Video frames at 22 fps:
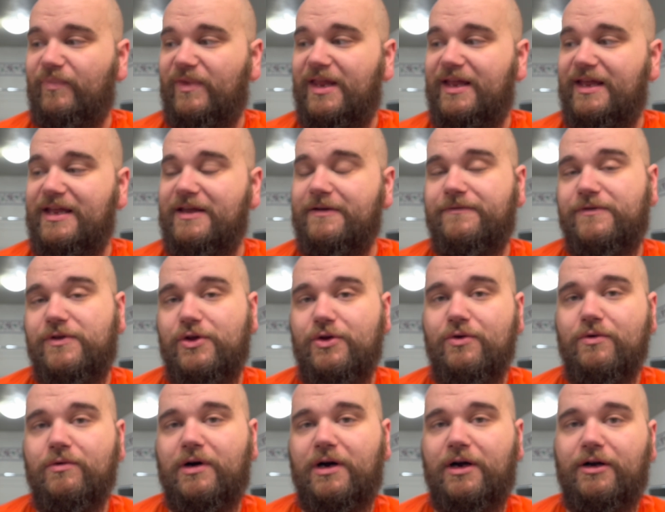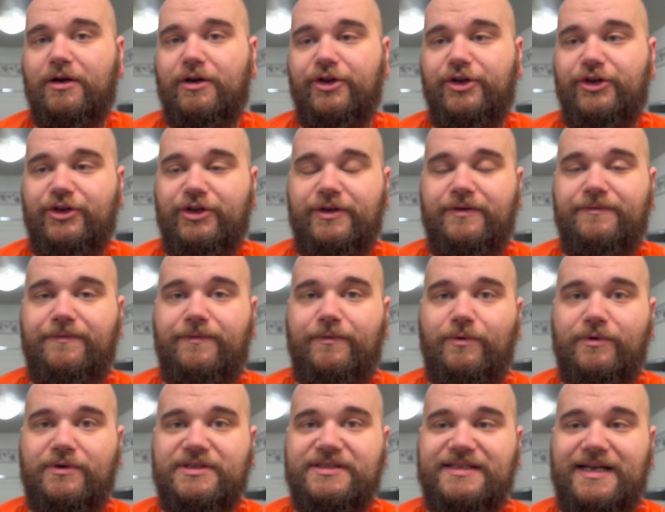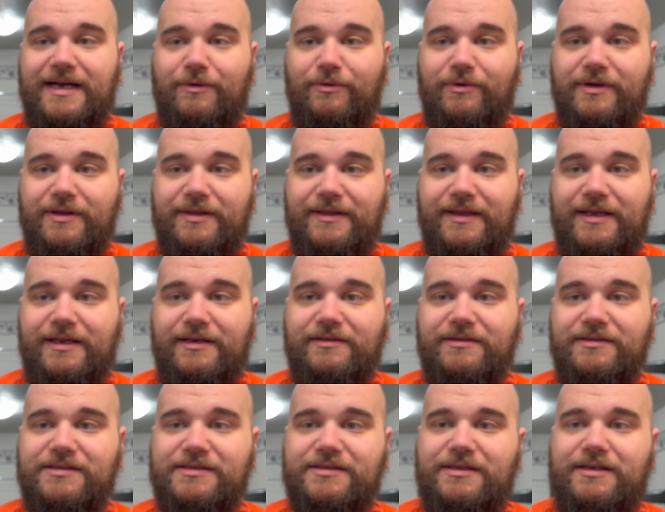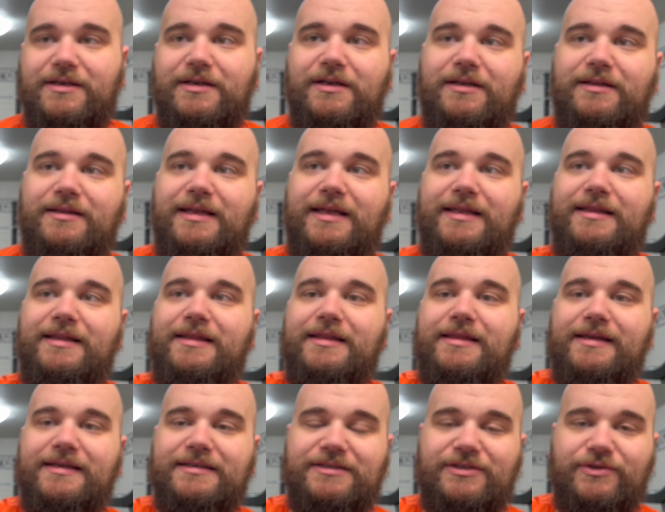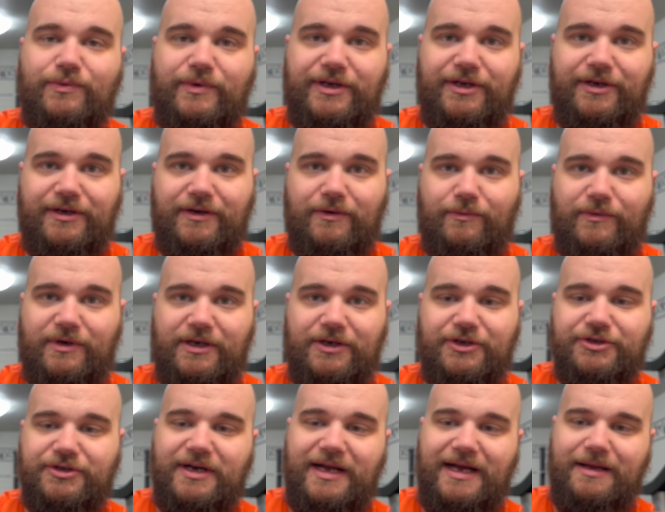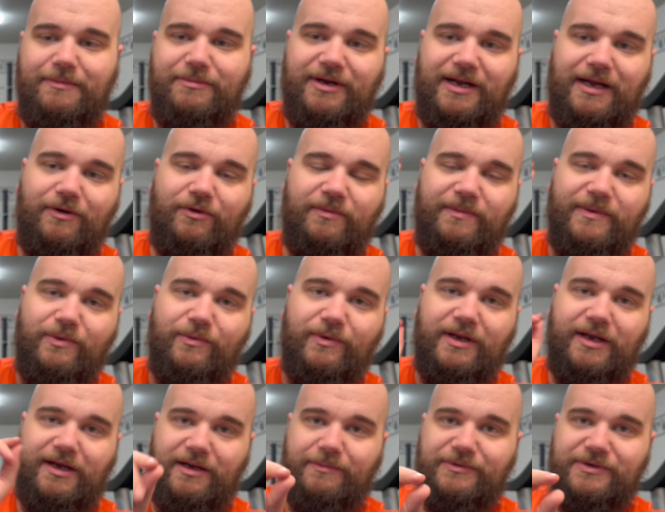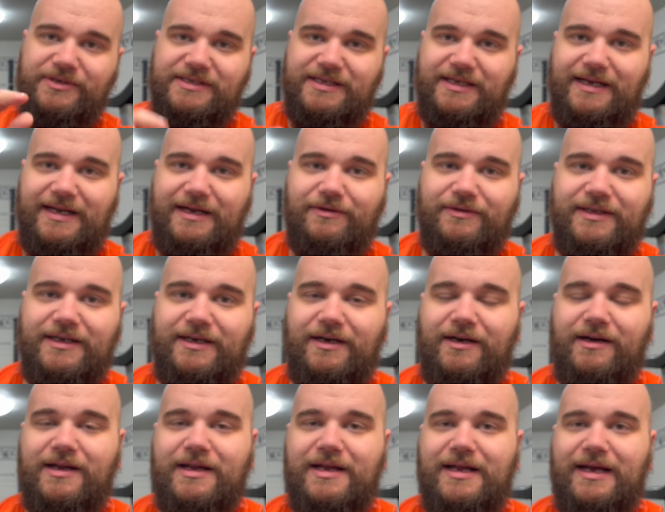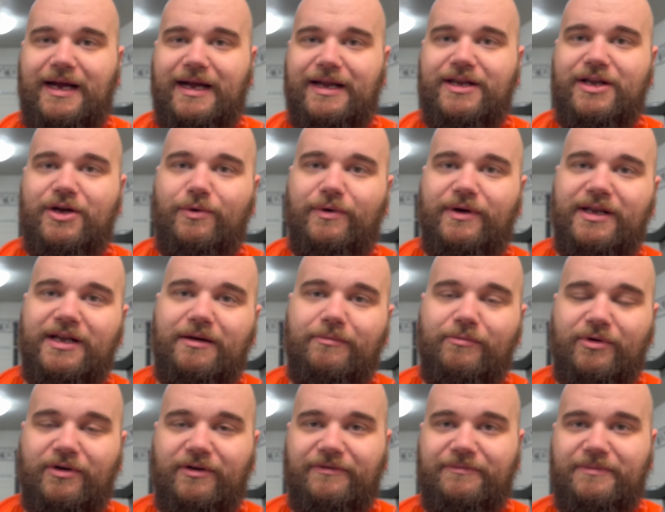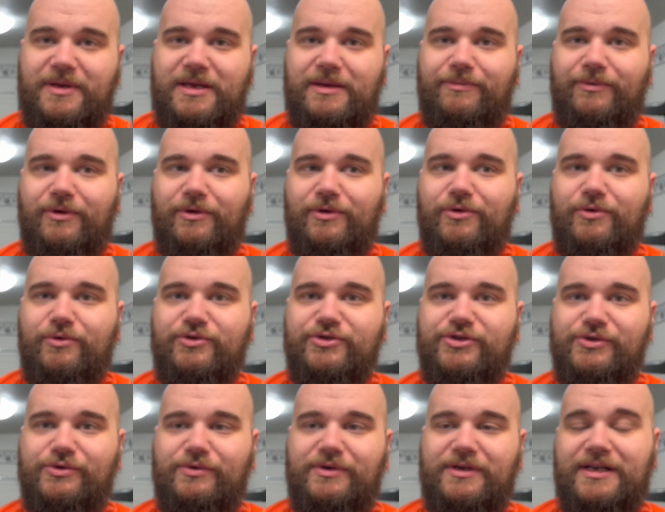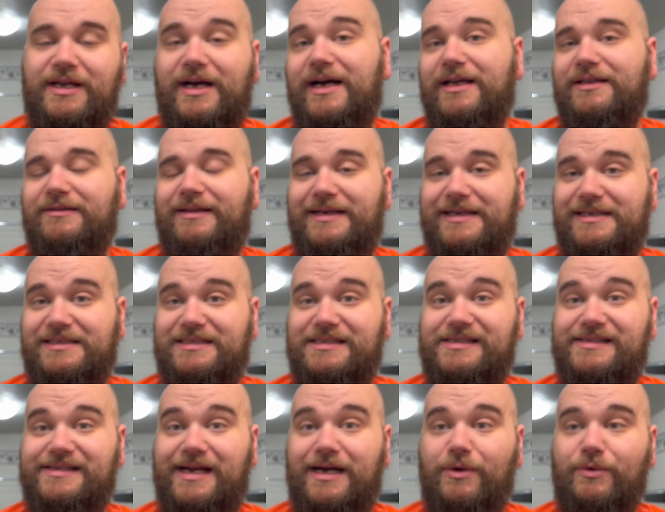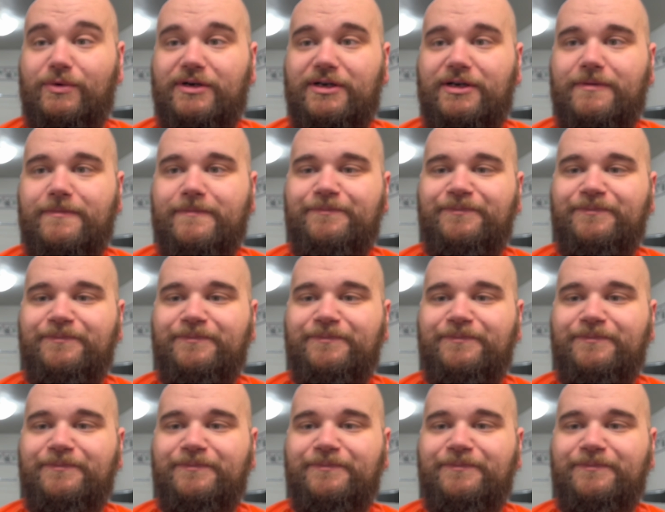If you are good for sour things, then this is what you're gonna wanna try, but I will be 100% out there. I know a number of people who do not like sour.